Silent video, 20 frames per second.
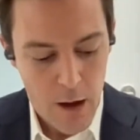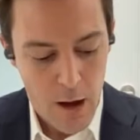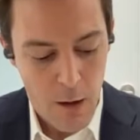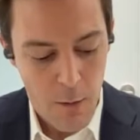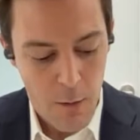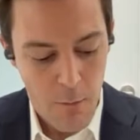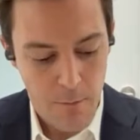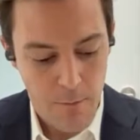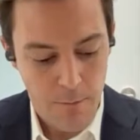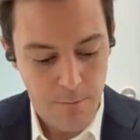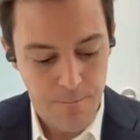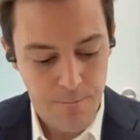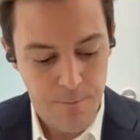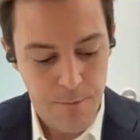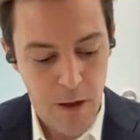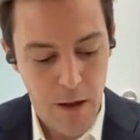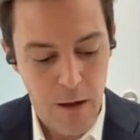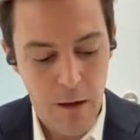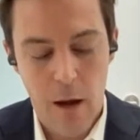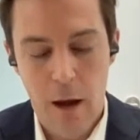Um,
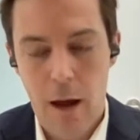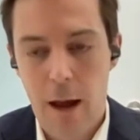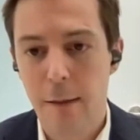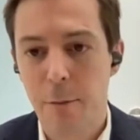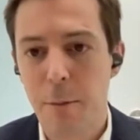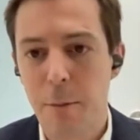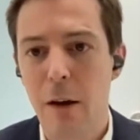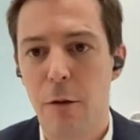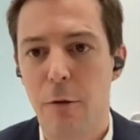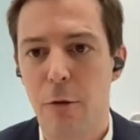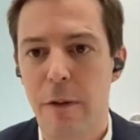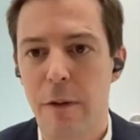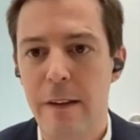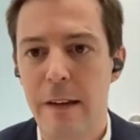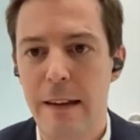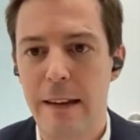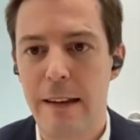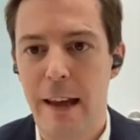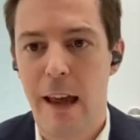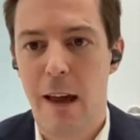as part of the
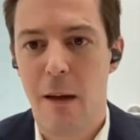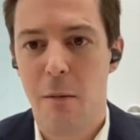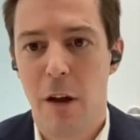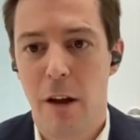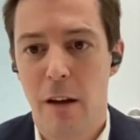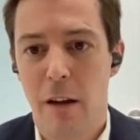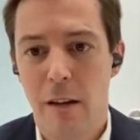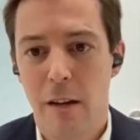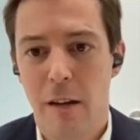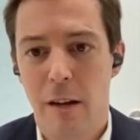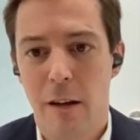CDM,